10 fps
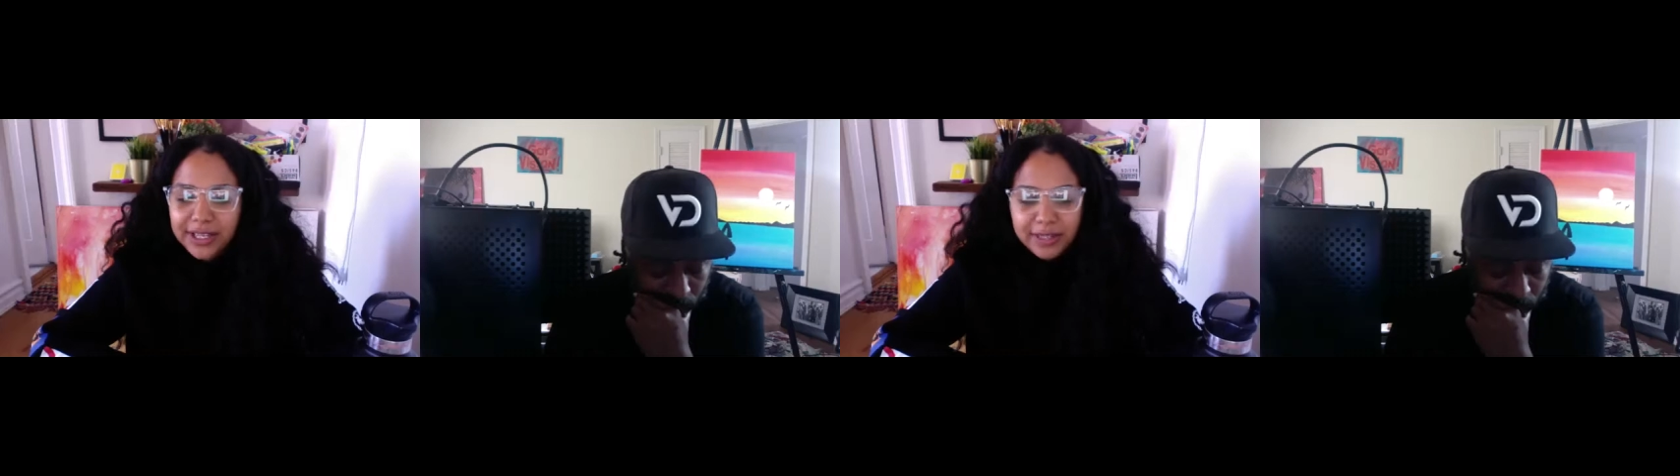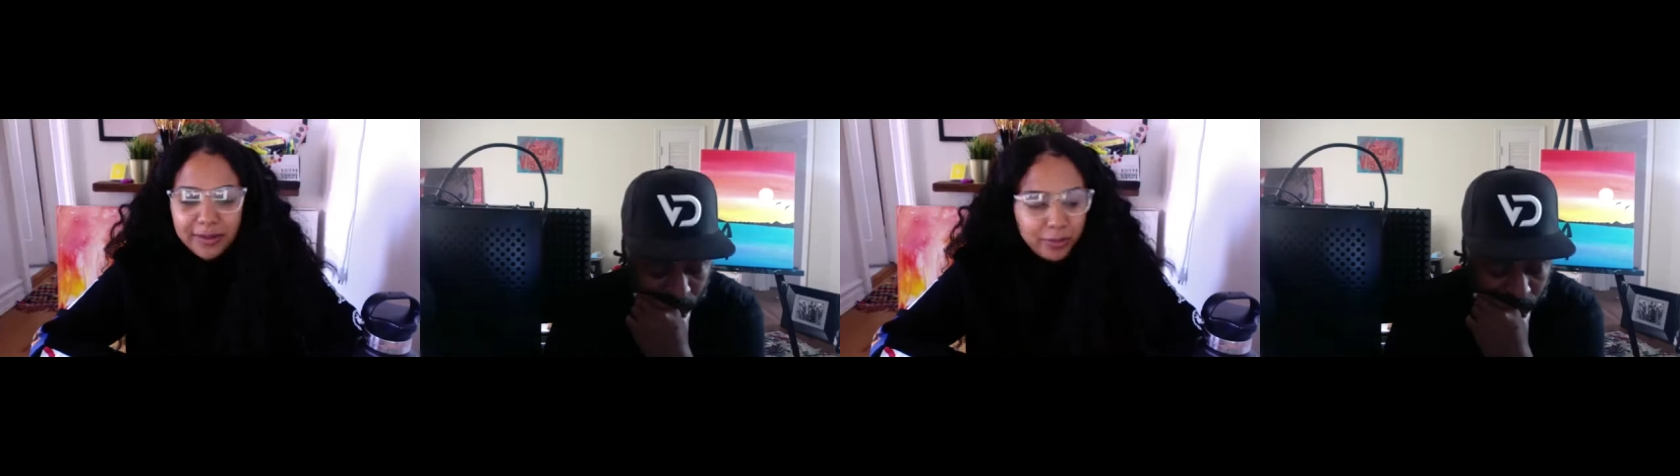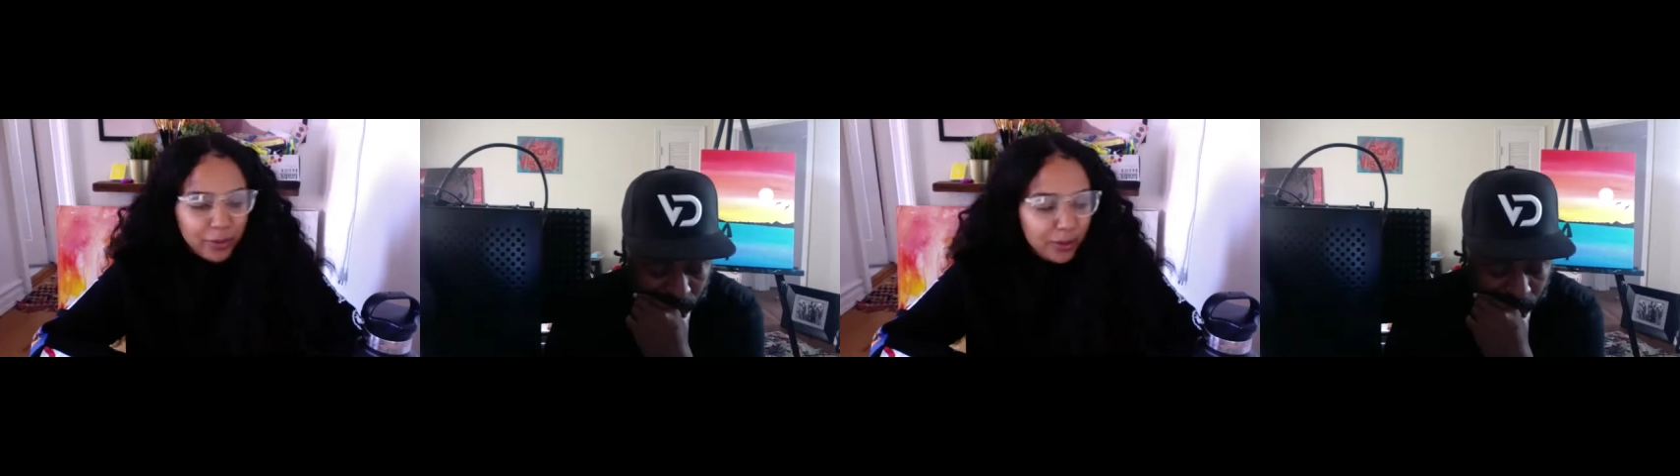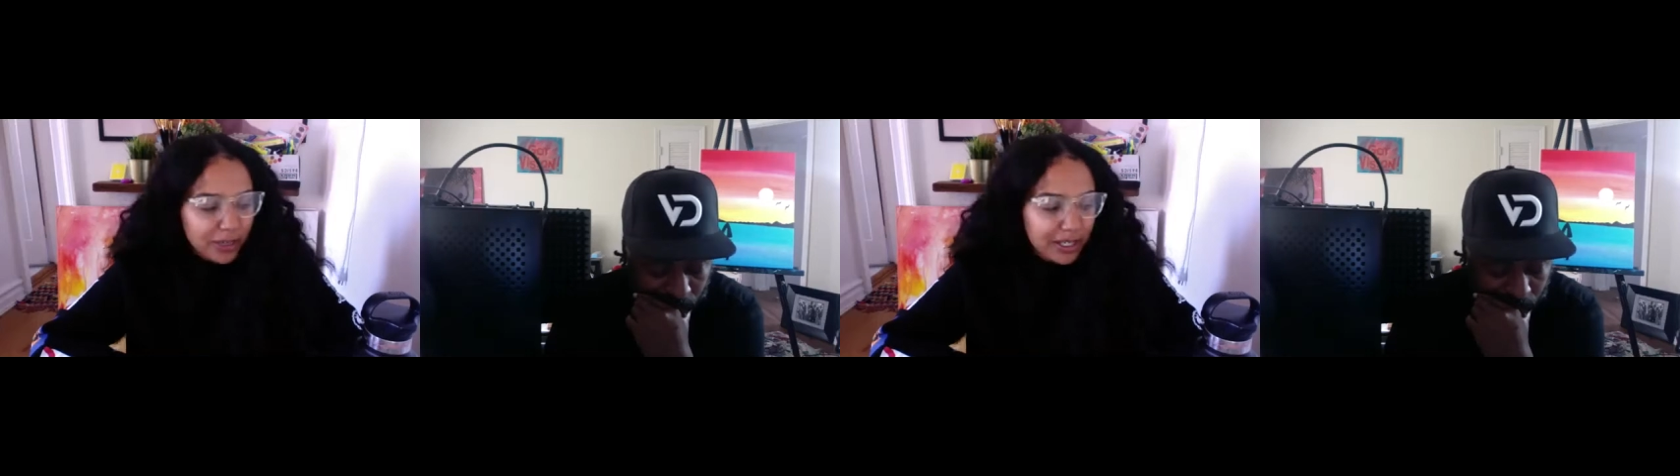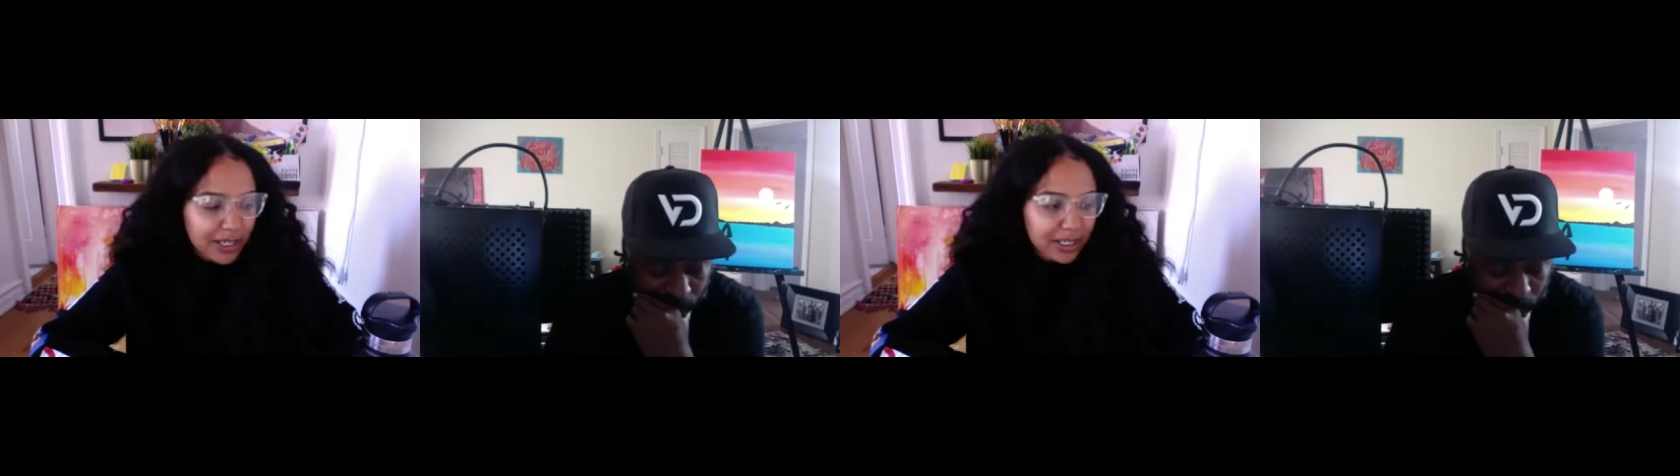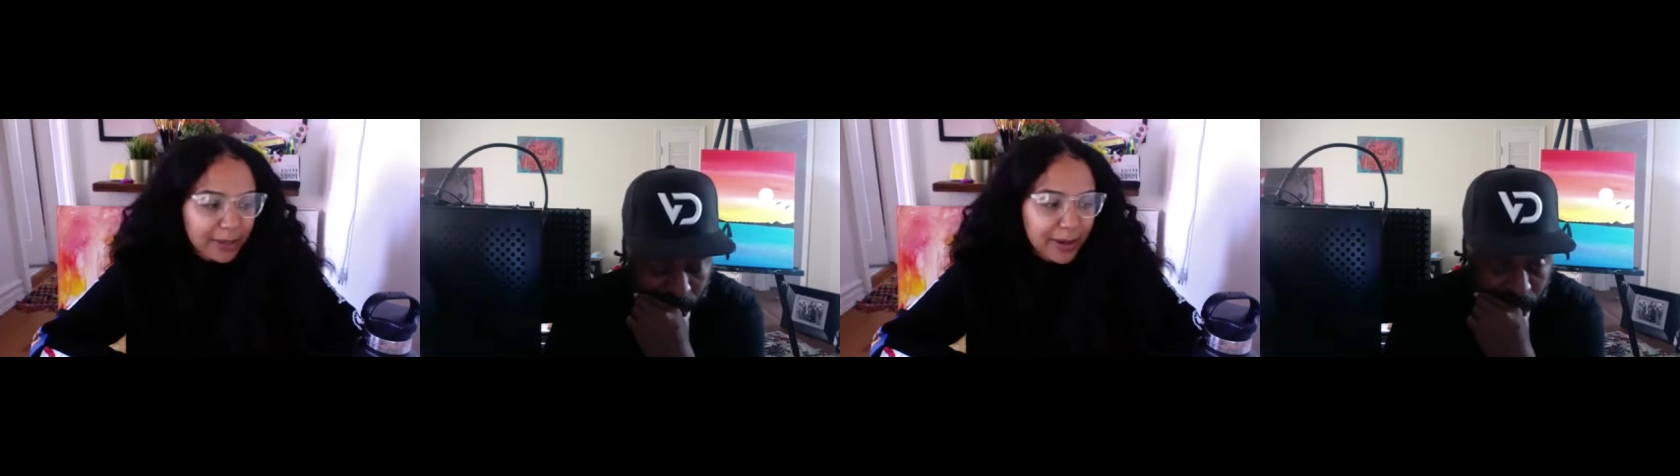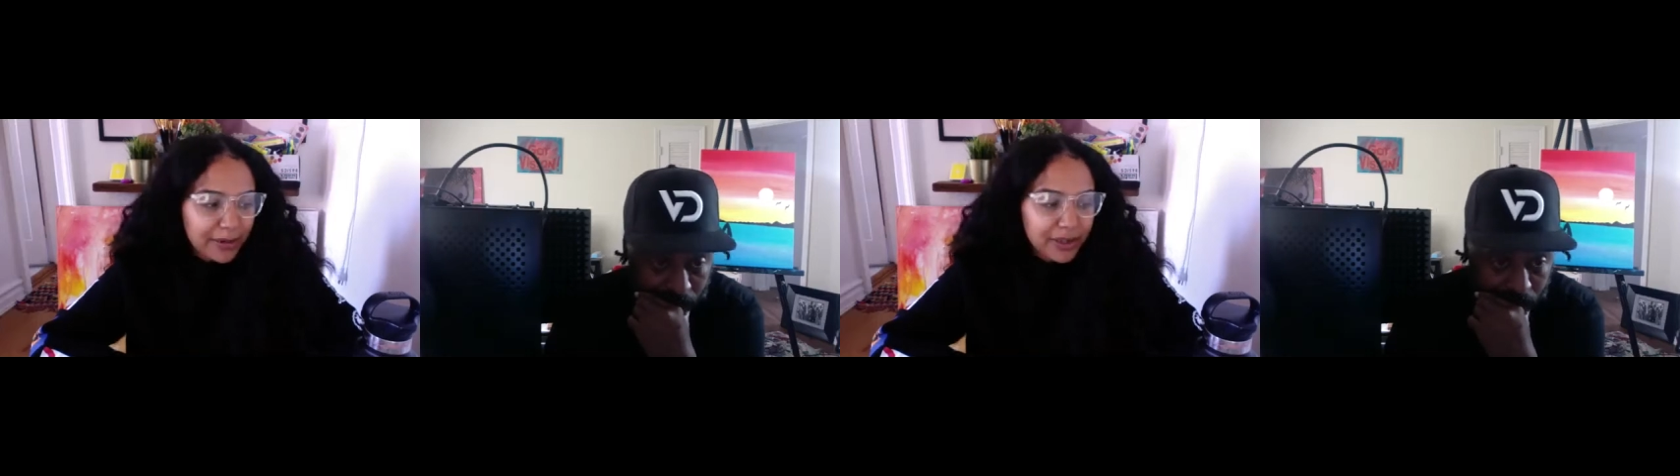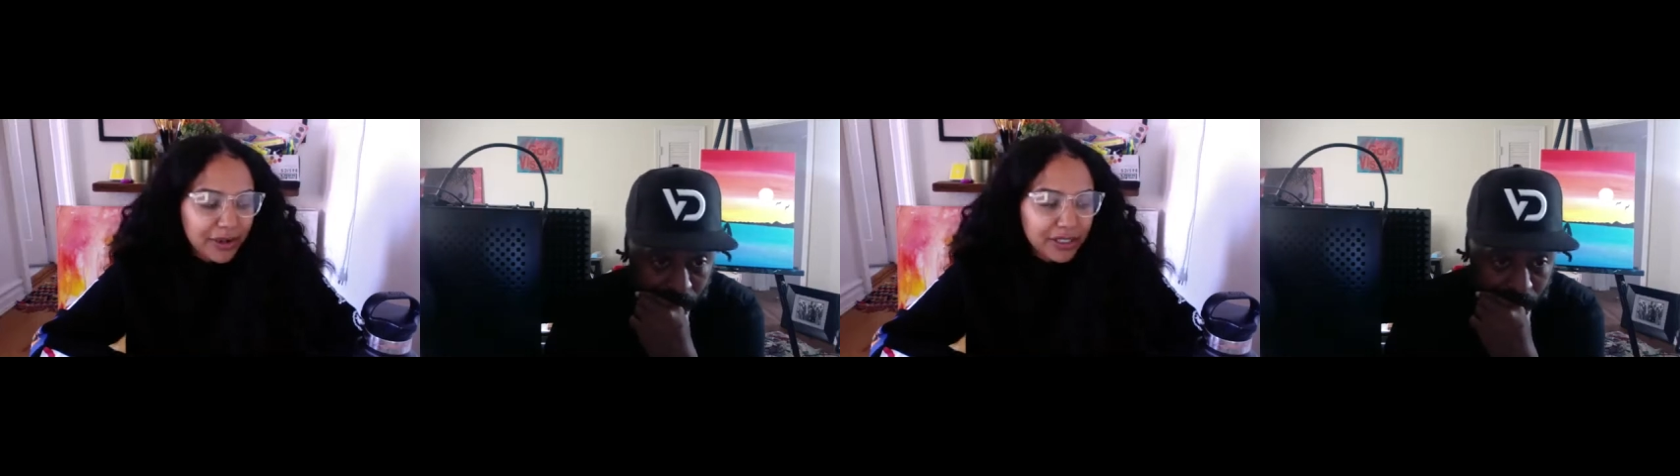important about